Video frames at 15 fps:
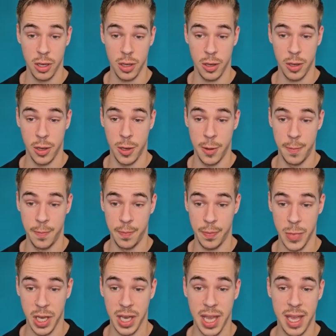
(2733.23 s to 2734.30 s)

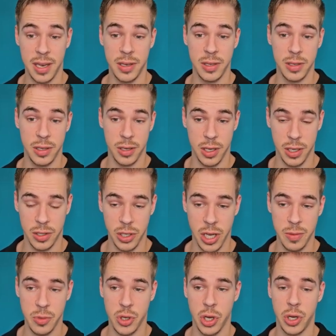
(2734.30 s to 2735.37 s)
Again, the
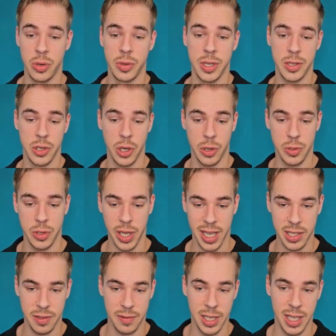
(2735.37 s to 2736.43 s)
time zone is going to
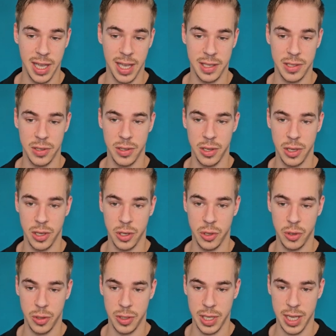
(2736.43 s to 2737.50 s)
actively get the
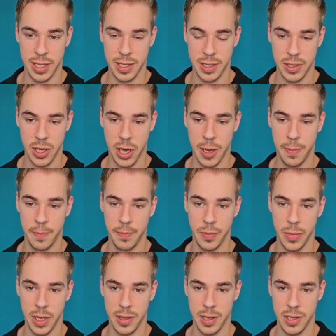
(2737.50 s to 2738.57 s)
current date and time.
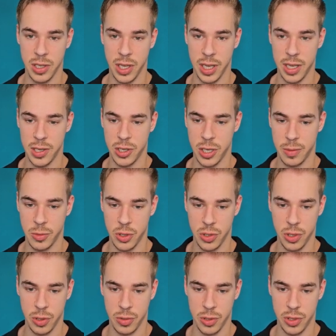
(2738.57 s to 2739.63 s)
In this case, I'm just
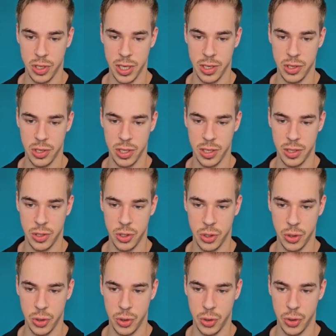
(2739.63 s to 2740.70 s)
going to change it
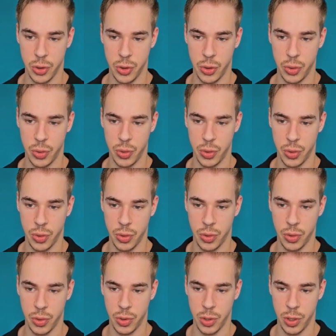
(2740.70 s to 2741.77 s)
to
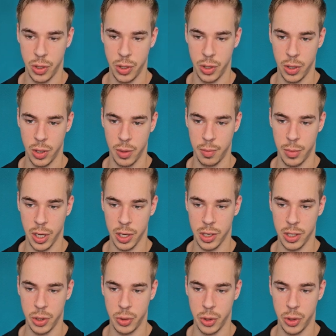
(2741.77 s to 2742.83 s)

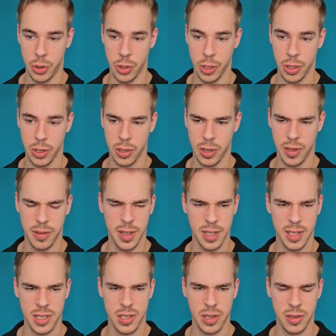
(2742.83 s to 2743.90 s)
American New York. I think
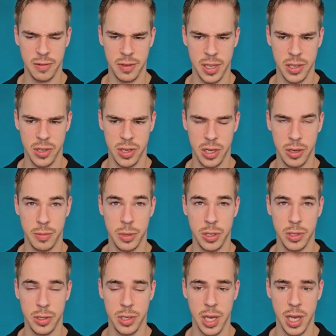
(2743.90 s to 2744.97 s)
that's not even necessary
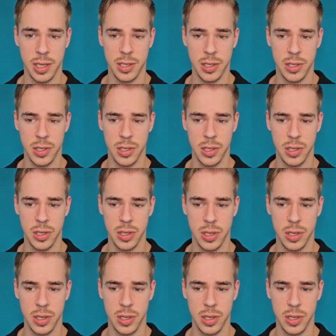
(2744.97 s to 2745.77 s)
because that's...